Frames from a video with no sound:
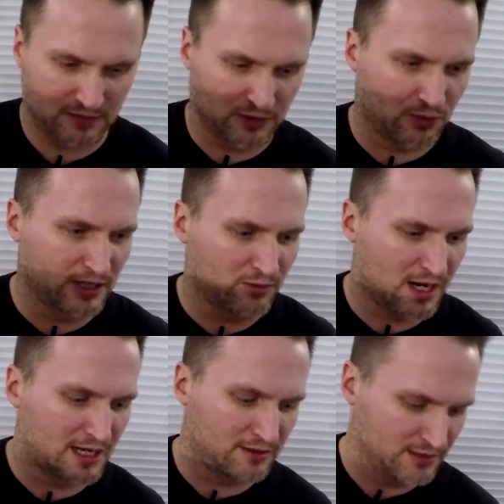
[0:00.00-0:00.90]
for quite a
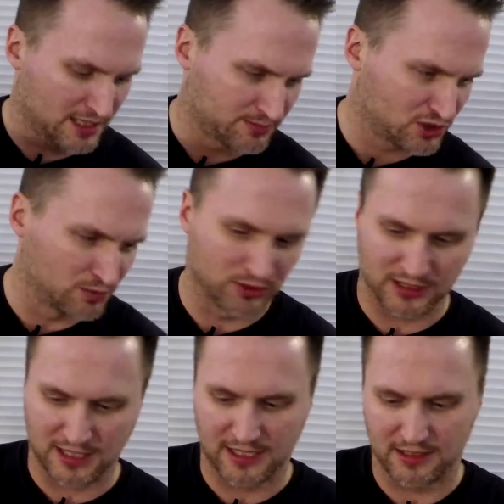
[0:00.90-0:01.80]
while. I'm super
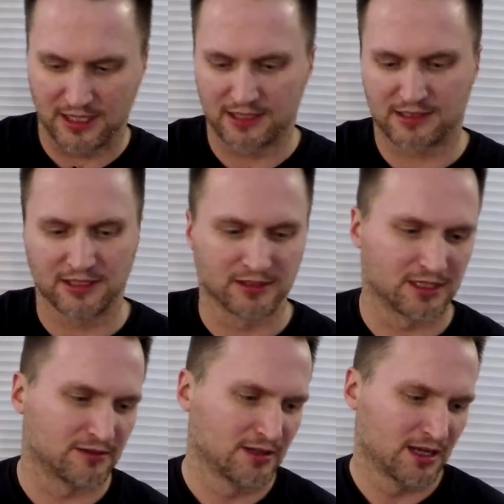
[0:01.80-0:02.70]
excited that it's here
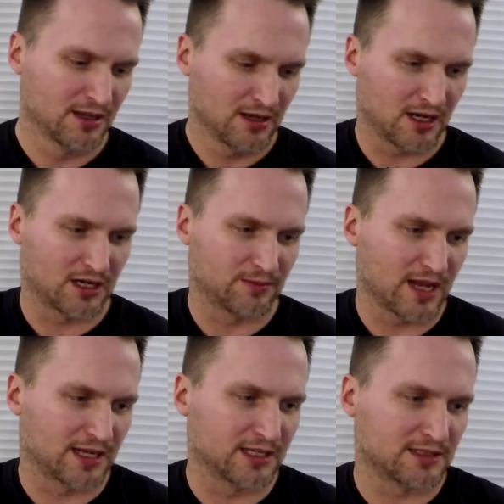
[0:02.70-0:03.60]
now.
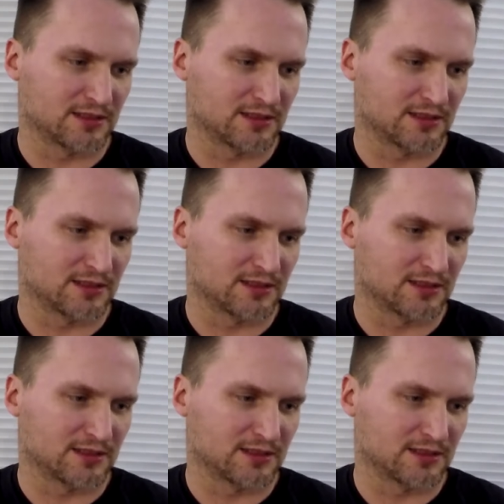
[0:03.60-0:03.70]
And it's